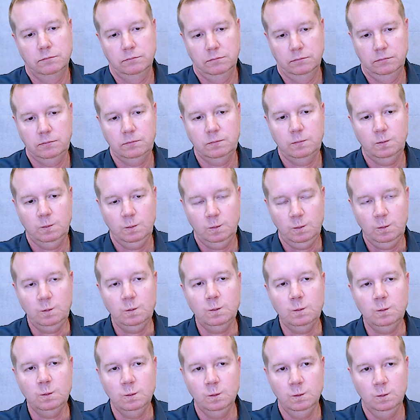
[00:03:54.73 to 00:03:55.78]

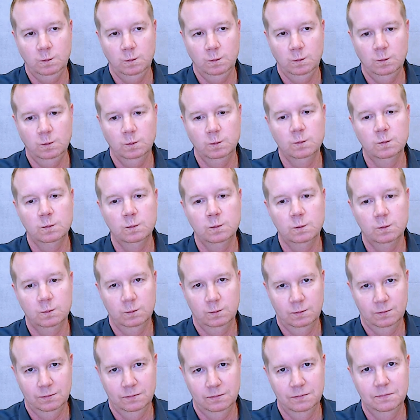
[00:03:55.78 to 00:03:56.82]

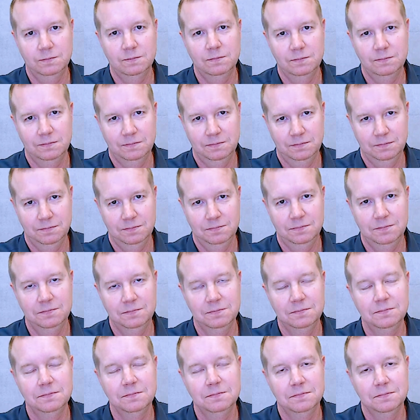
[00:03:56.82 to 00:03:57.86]

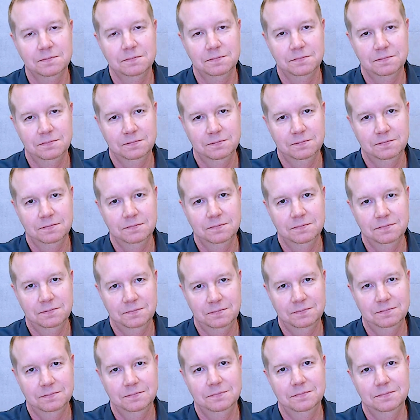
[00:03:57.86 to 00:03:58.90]

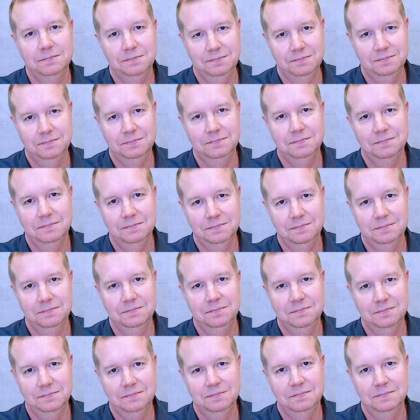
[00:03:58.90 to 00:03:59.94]

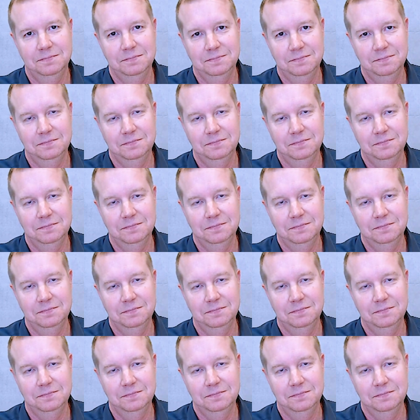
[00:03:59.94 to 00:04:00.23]
[no speech]